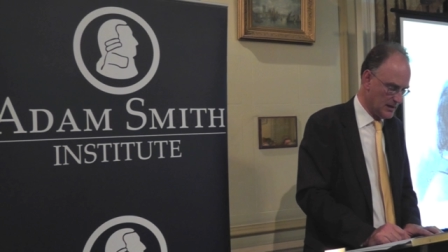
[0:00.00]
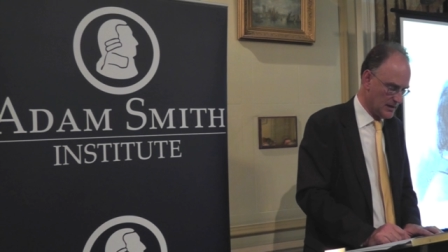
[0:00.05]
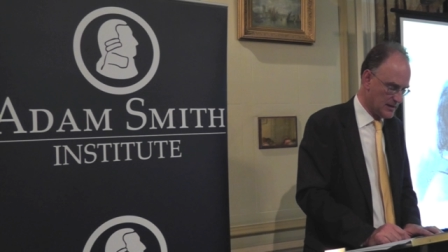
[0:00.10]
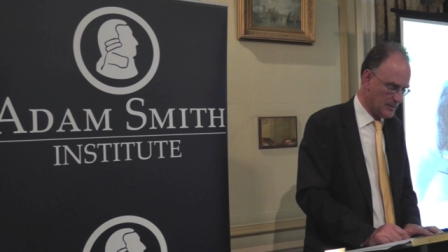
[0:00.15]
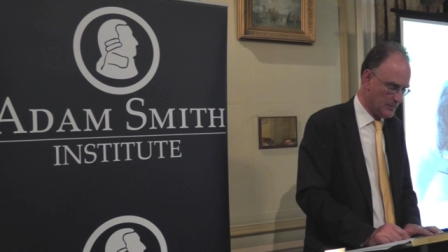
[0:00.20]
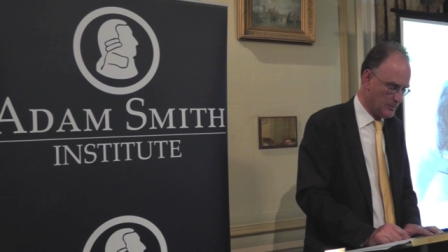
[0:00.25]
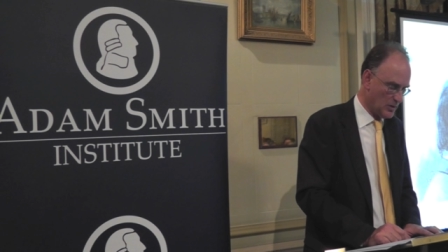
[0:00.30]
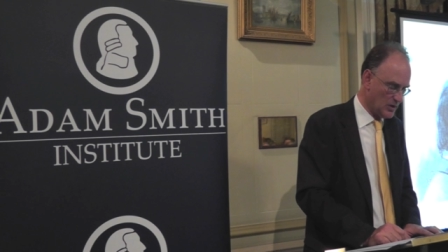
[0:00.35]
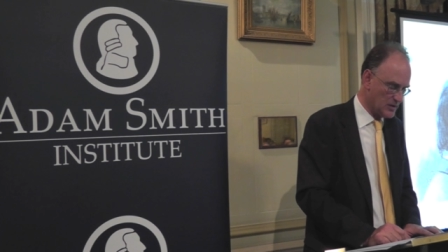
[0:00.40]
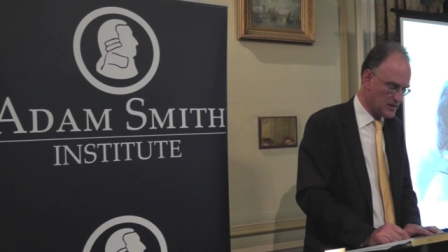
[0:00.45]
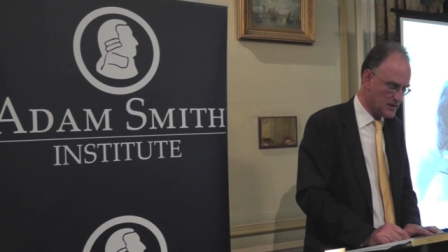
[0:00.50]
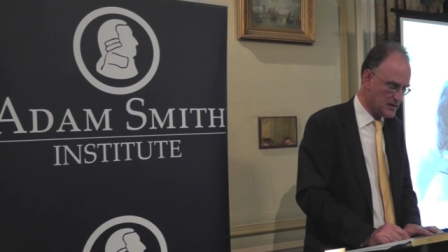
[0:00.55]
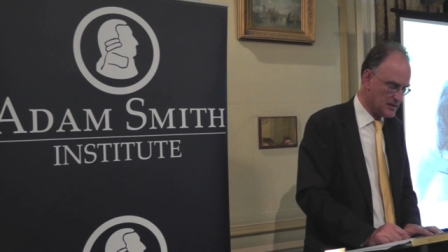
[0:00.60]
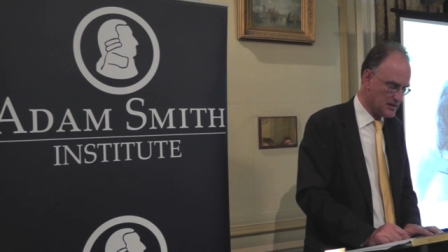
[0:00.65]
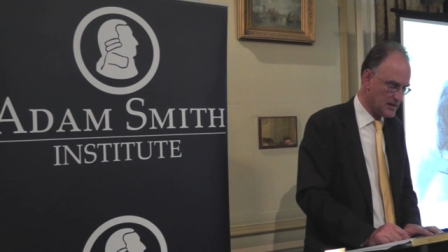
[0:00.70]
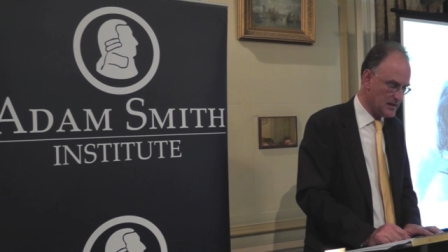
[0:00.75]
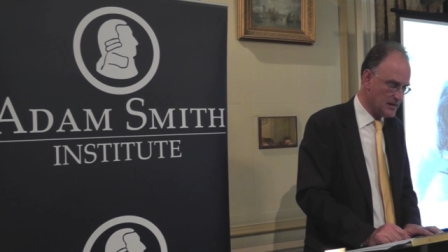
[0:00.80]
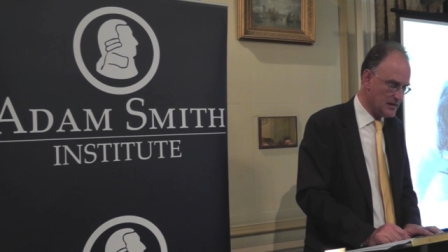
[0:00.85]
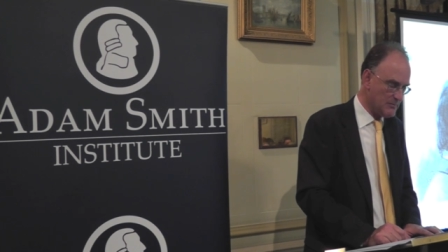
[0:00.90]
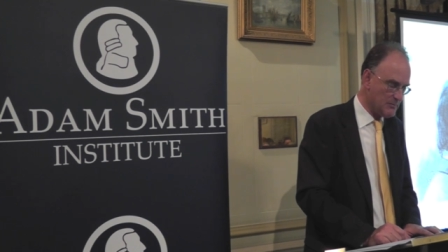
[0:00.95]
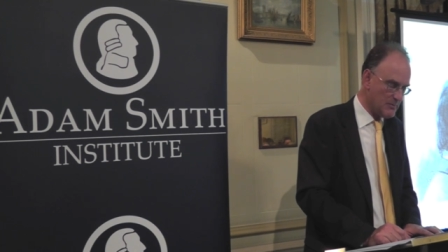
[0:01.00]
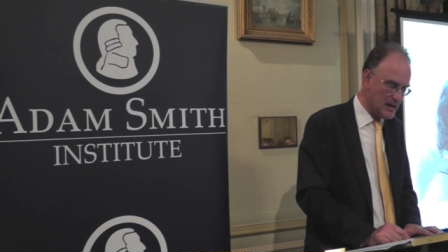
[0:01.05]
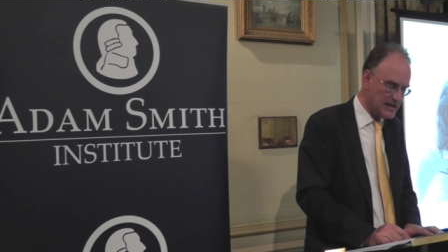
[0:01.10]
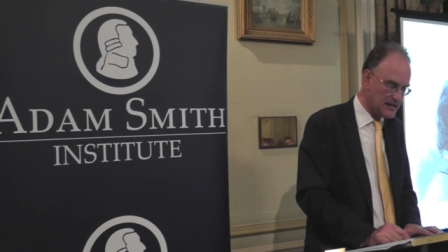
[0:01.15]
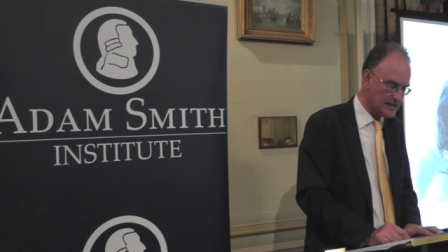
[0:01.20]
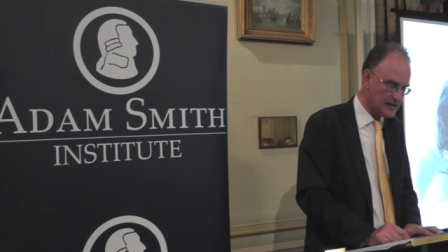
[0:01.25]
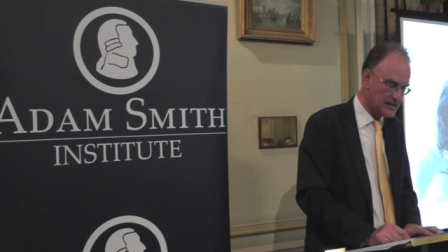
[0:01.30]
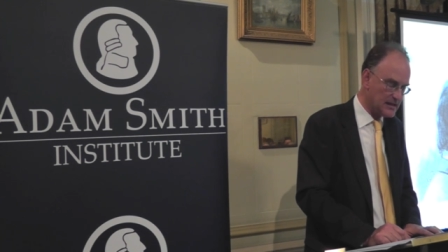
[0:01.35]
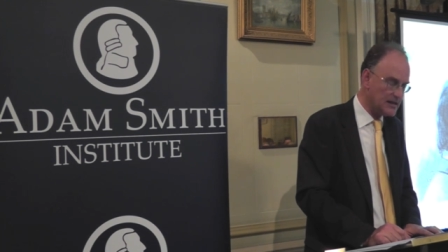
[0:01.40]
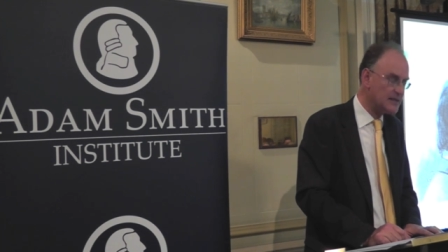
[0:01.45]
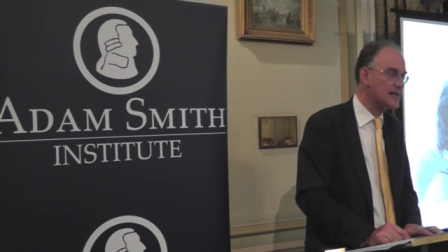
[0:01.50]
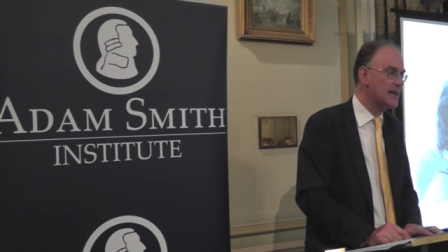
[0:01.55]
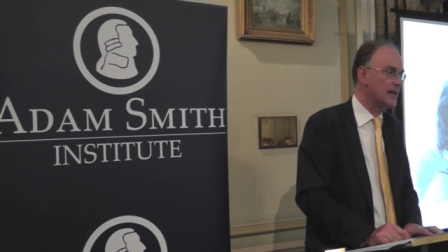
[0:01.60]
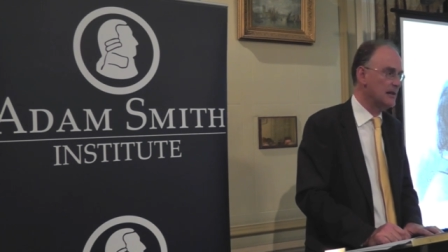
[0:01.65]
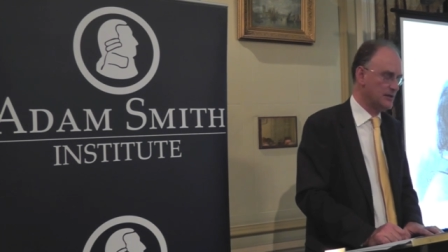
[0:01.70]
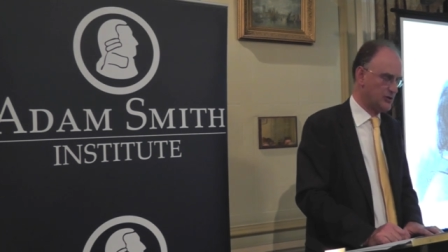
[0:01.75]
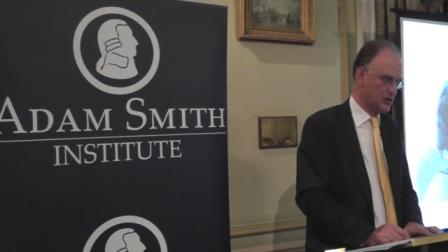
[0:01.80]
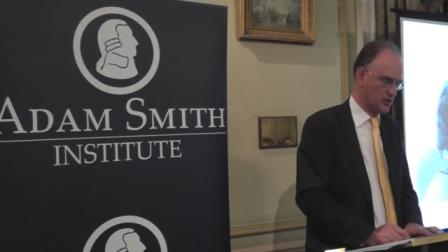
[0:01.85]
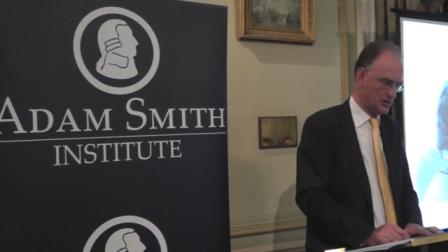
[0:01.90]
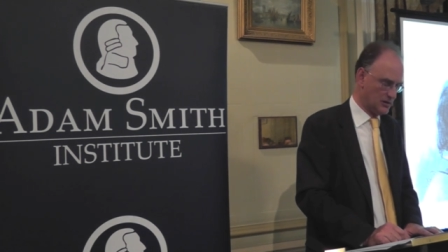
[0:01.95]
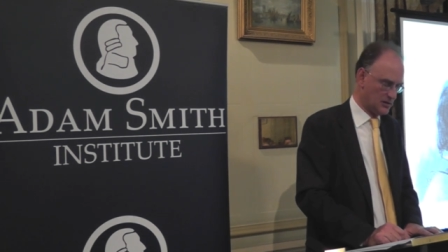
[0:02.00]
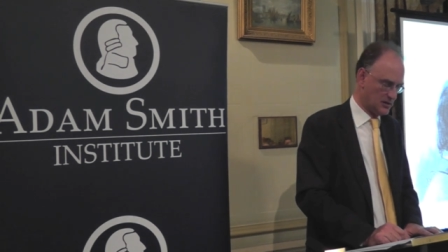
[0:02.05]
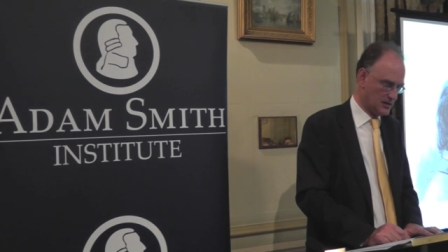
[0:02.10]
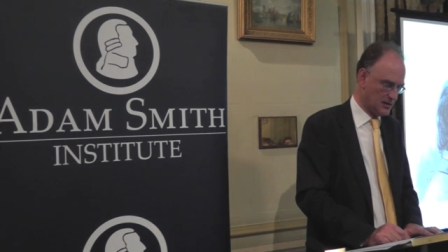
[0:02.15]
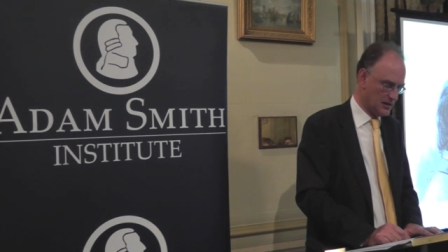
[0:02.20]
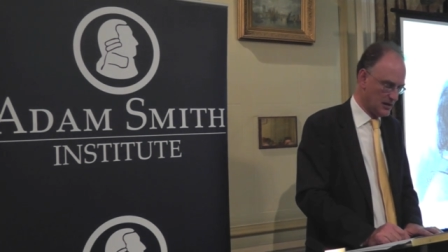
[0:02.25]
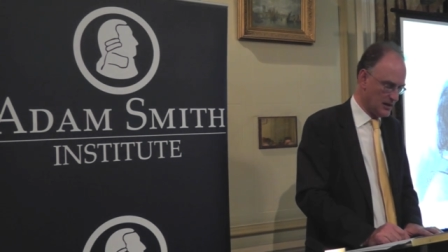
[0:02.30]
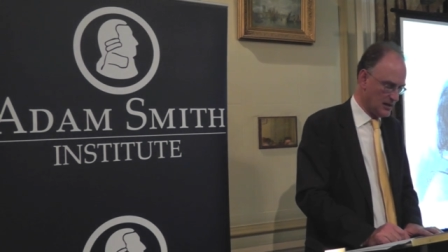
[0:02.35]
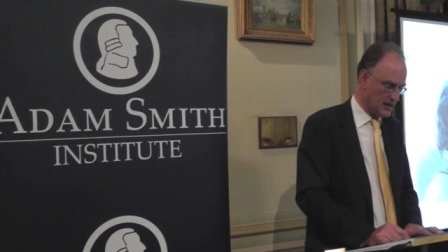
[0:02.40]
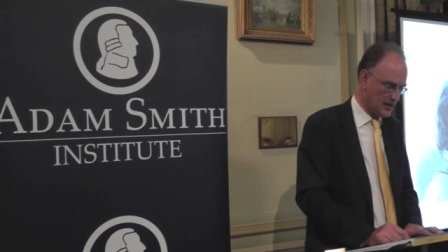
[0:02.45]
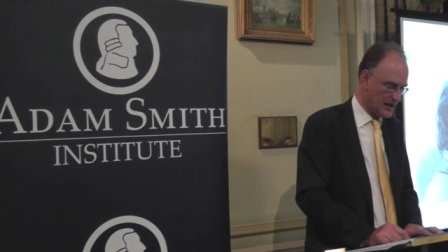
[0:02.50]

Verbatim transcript: To posit an immense intelligence